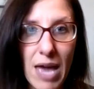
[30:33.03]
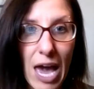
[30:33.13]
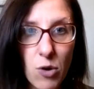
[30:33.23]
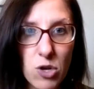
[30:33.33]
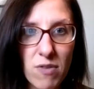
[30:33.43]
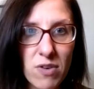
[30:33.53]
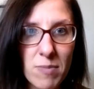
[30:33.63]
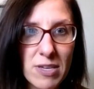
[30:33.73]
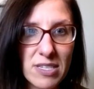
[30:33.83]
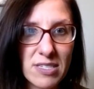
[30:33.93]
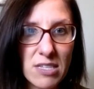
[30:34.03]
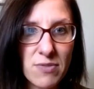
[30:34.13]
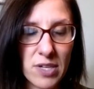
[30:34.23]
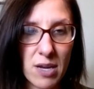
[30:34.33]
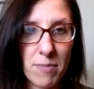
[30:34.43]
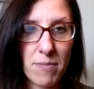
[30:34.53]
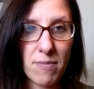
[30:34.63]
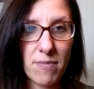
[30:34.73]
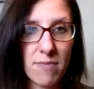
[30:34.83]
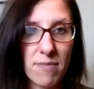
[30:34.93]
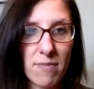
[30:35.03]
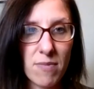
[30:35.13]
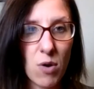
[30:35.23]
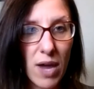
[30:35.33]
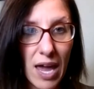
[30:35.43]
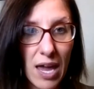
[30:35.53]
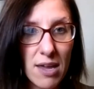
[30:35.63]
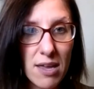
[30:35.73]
how are you ever gonna be successful in them, okay?